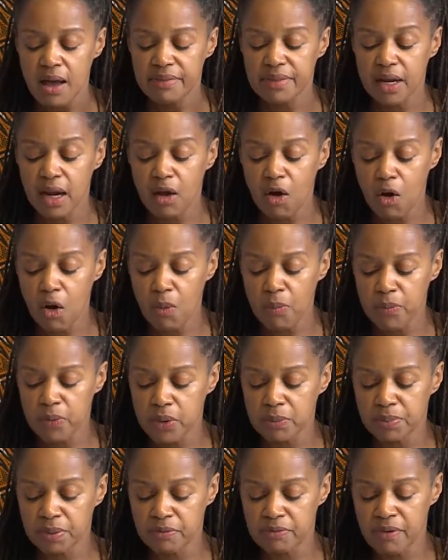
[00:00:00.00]
that I hoped
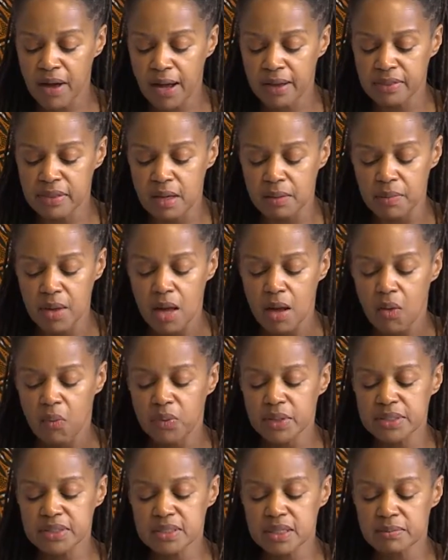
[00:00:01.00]
would provide them
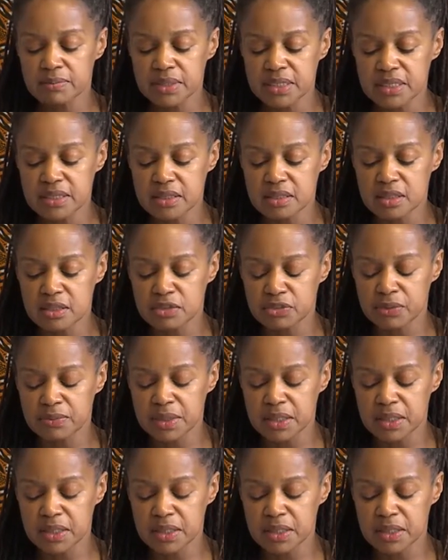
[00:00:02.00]
with some distance from